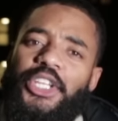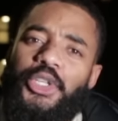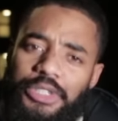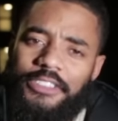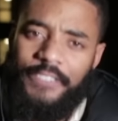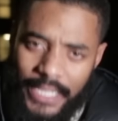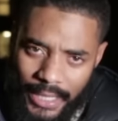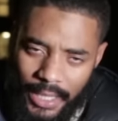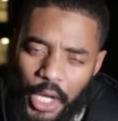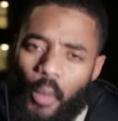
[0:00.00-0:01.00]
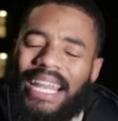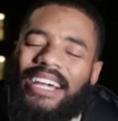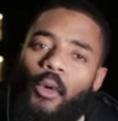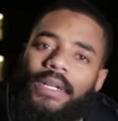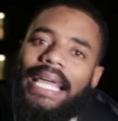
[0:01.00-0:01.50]
the news feed, when
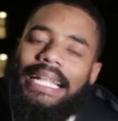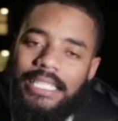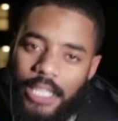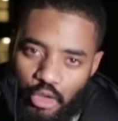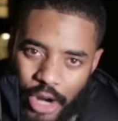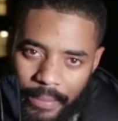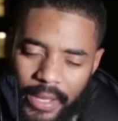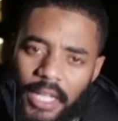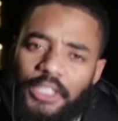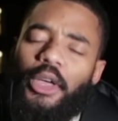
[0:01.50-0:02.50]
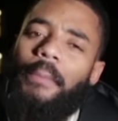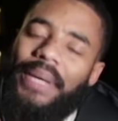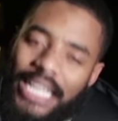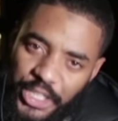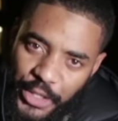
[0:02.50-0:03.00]
I go on the Instagram, the
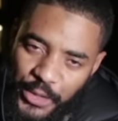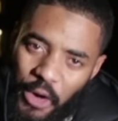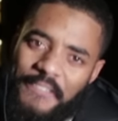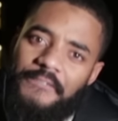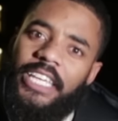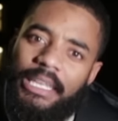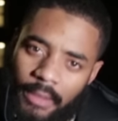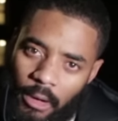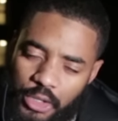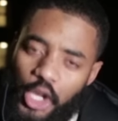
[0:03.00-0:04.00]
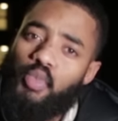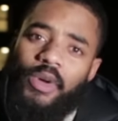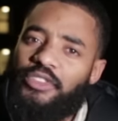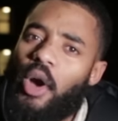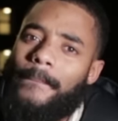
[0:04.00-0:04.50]
pictures of females
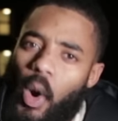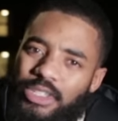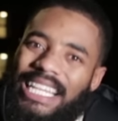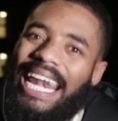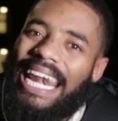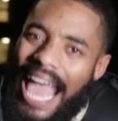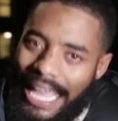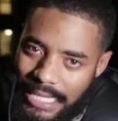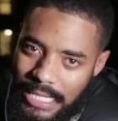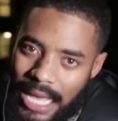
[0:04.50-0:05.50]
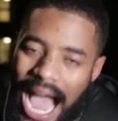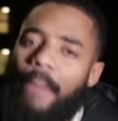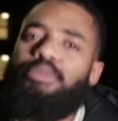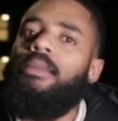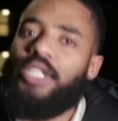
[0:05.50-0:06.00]
with the most likes,
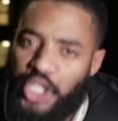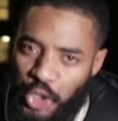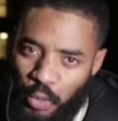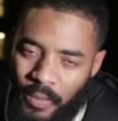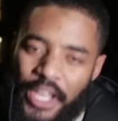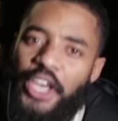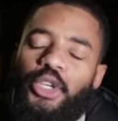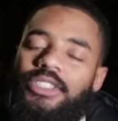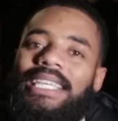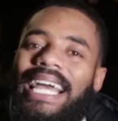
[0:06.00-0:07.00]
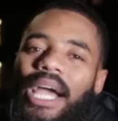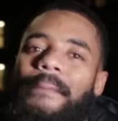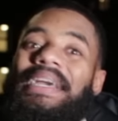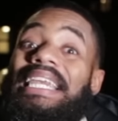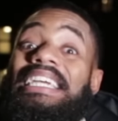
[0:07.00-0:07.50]
I promise you, you see like a
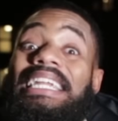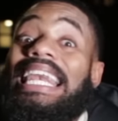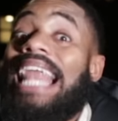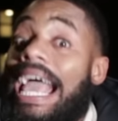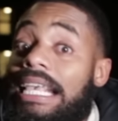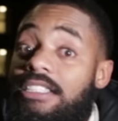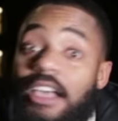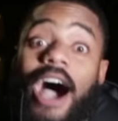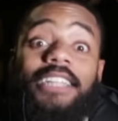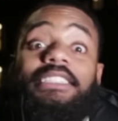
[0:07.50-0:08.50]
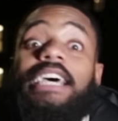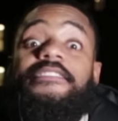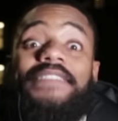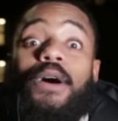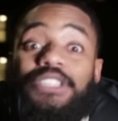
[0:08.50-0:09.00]
million likes, a uh,
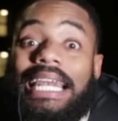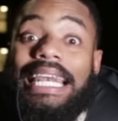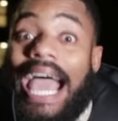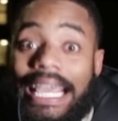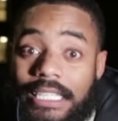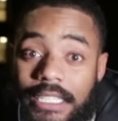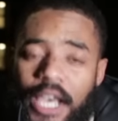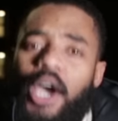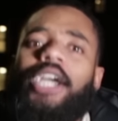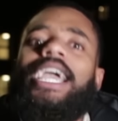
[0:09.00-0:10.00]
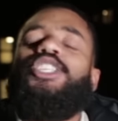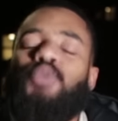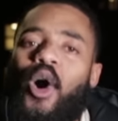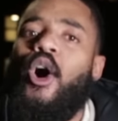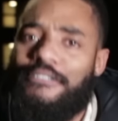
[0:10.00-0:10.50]
10,000 likes.
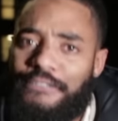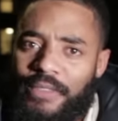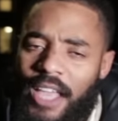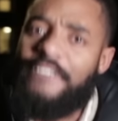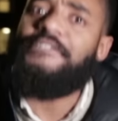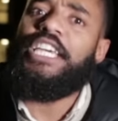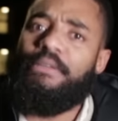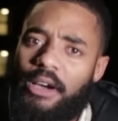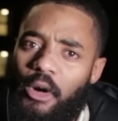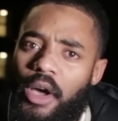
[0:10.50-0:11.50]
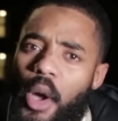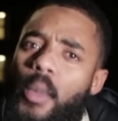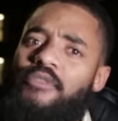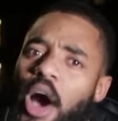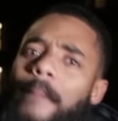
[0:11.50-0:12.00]
Guess what off? A female
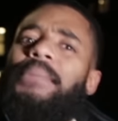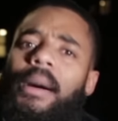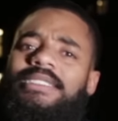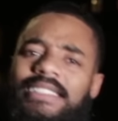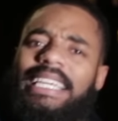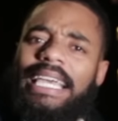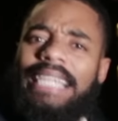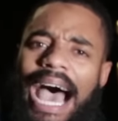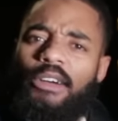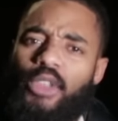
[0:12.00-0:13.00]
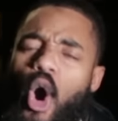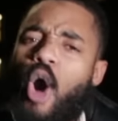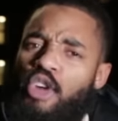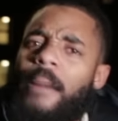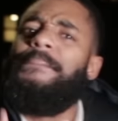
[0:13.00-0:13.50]
with her bum sticking out
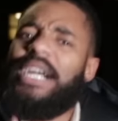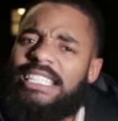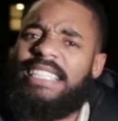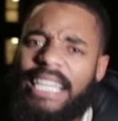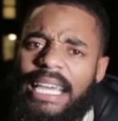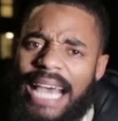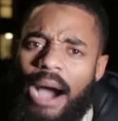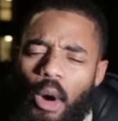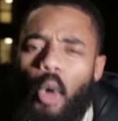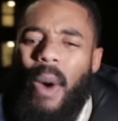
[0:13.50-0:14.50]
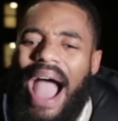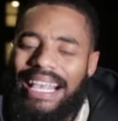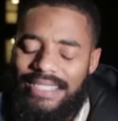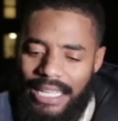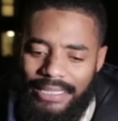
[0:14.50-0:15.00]
or a breast out? Why
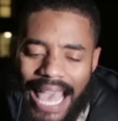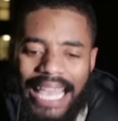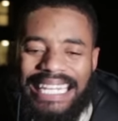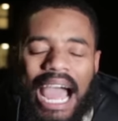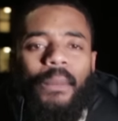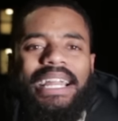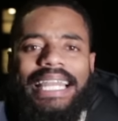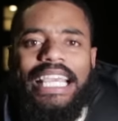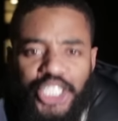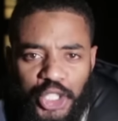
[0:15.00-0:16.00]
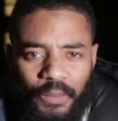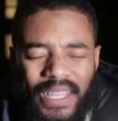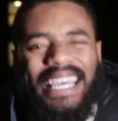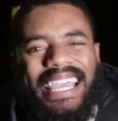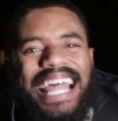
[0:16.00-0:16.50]
is it that in our nation,
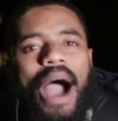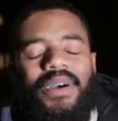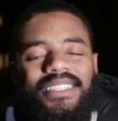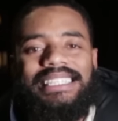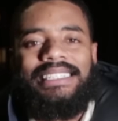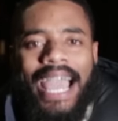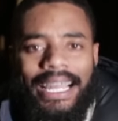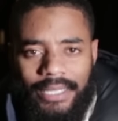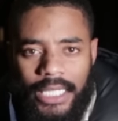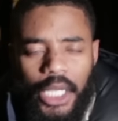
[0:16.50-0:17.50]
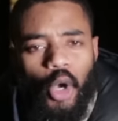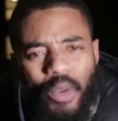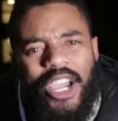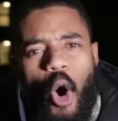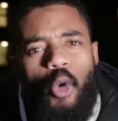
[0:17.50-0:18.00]
in our society,
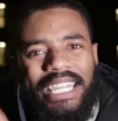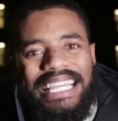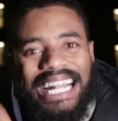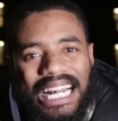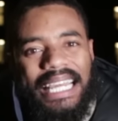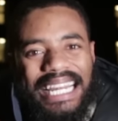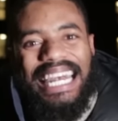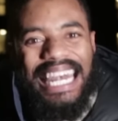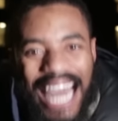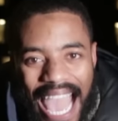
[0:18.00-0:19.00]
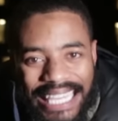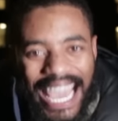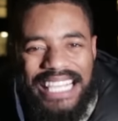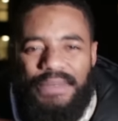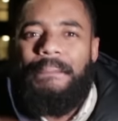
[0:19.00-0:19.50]
we only click like
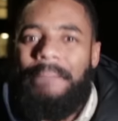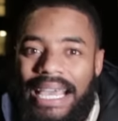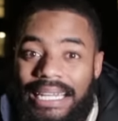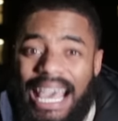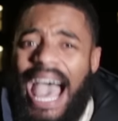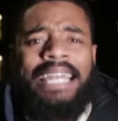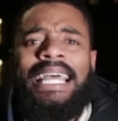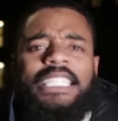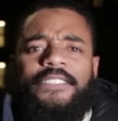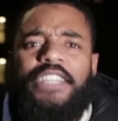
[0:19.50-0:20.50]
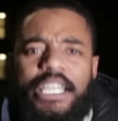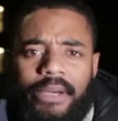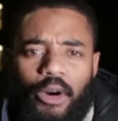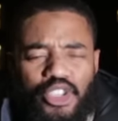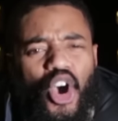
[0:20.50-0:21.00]
as men and as
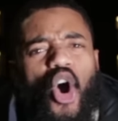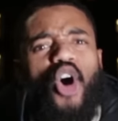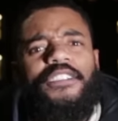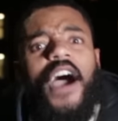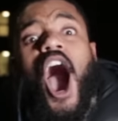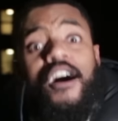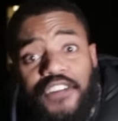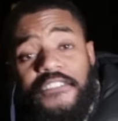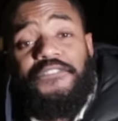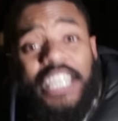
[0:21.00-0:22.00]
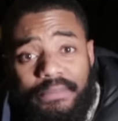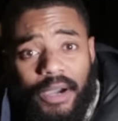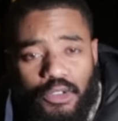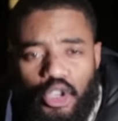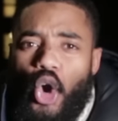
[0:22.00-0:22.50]
females on other
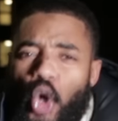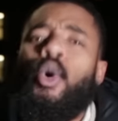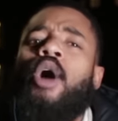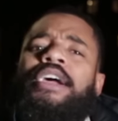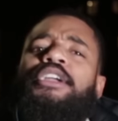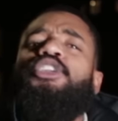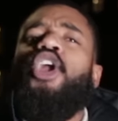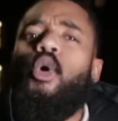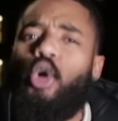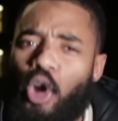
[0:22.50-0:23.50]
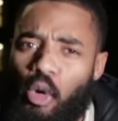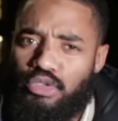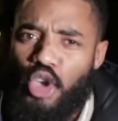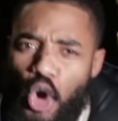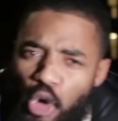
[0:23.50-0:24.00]
females who are wearing no
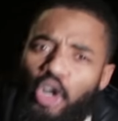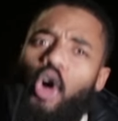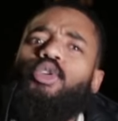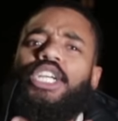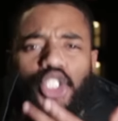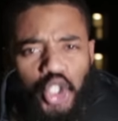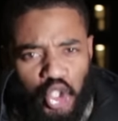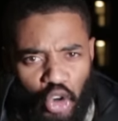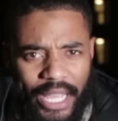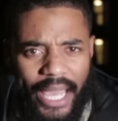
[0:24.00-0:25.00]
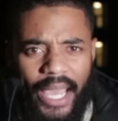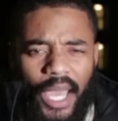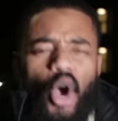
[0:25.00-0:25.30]
clothes, who got only straight hair?